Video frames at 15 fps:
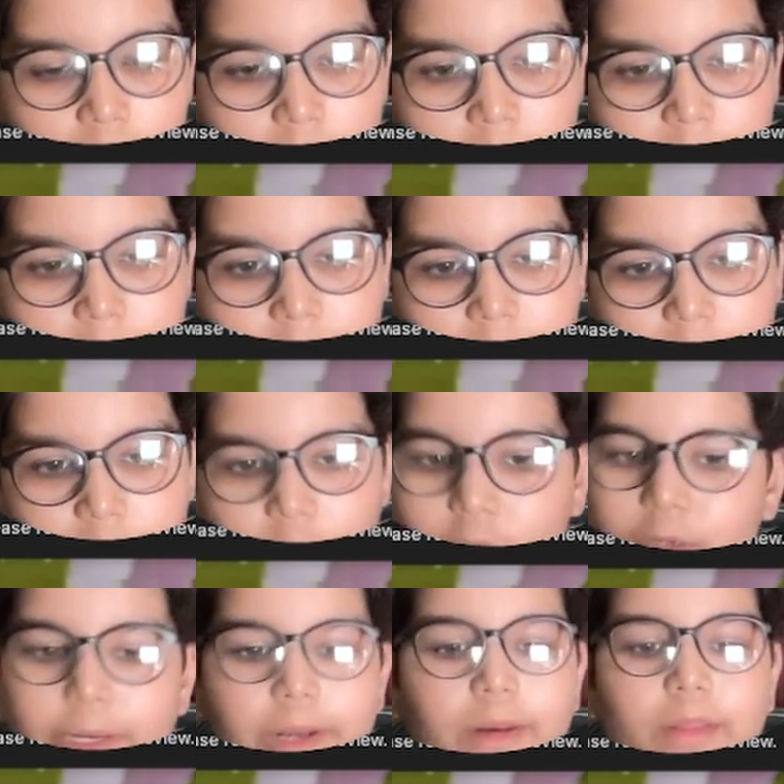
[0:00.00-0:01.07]
we
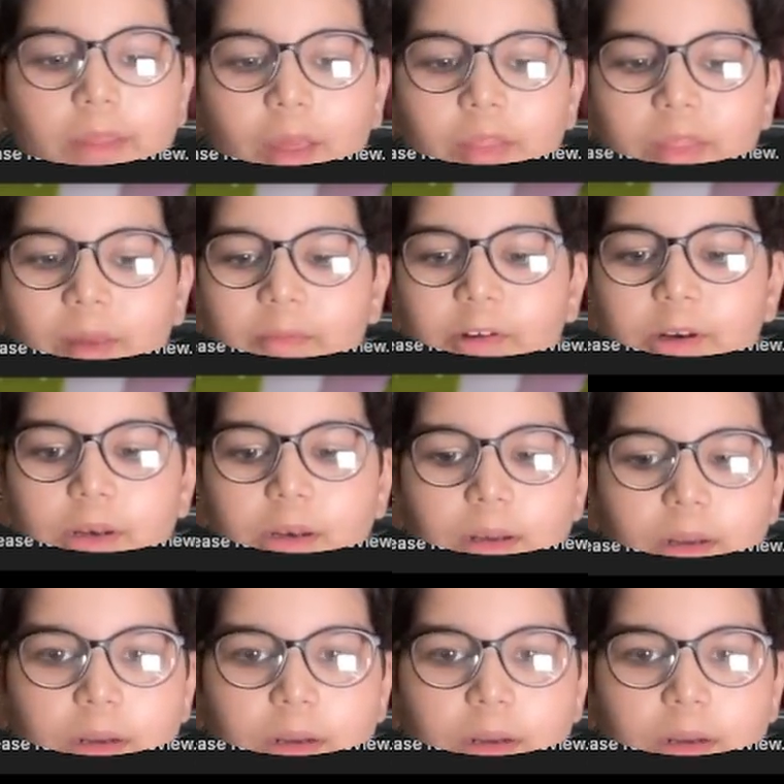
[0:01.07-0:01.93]
want any size, I will